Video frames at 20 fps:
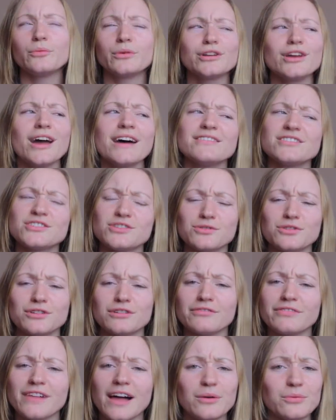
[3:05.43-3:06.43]
When you have a
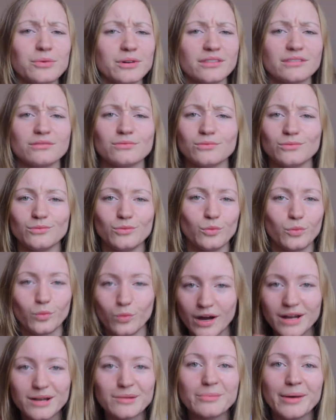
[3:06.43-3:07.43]
studio flat with
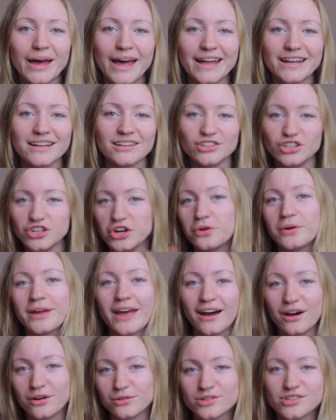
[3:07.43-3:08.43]
one bed, no
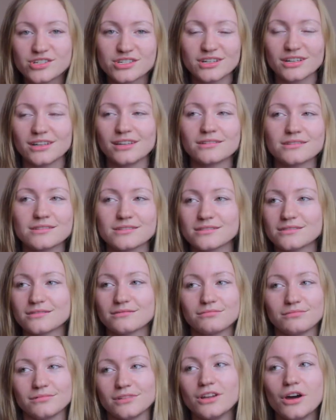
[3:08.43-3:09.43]
couch, it's
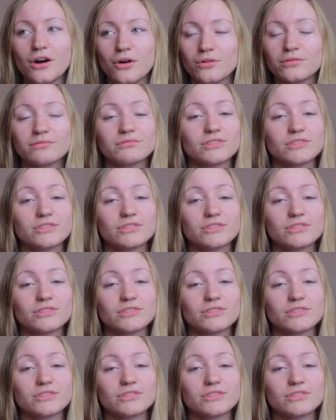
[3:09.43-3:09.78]
no.